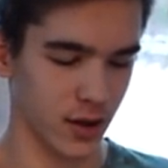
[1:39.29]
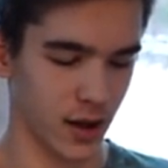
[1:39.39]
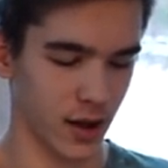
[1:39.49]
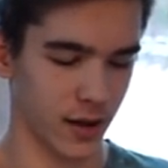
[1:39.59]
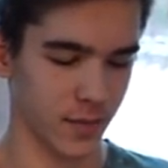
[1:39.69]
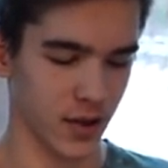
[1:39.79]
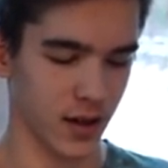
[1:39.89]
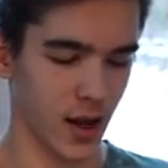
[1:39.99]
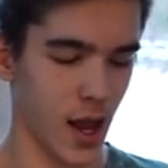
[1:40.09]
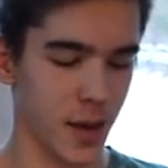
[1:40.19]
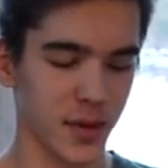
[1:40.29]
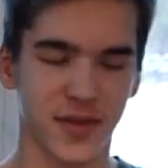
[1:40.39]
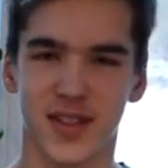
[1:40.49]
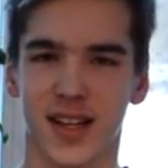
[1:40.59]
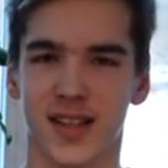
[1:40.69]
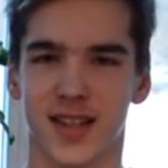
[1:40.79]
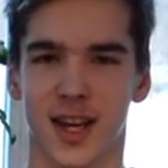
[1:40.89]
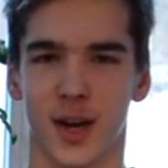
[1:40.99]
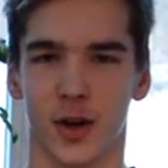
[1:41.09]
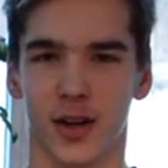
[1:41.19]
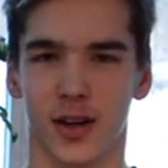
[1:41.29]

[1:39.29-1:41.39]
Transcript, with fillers: MF6 here.